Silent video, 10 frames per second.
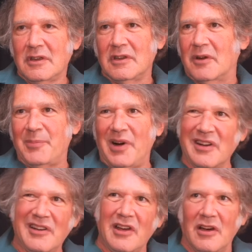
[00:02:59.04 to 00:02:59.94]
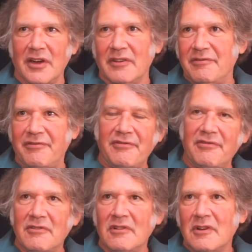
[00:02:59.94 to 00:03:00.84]
you know, punk kind
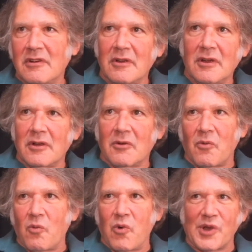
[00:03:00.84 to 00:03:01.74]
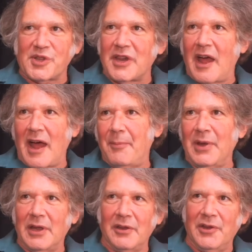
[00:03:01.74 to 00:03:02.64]
of wasn't
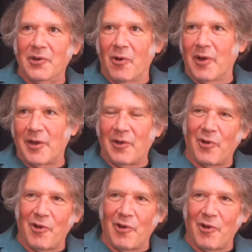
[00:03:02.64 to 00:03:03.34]
happening in New York. It had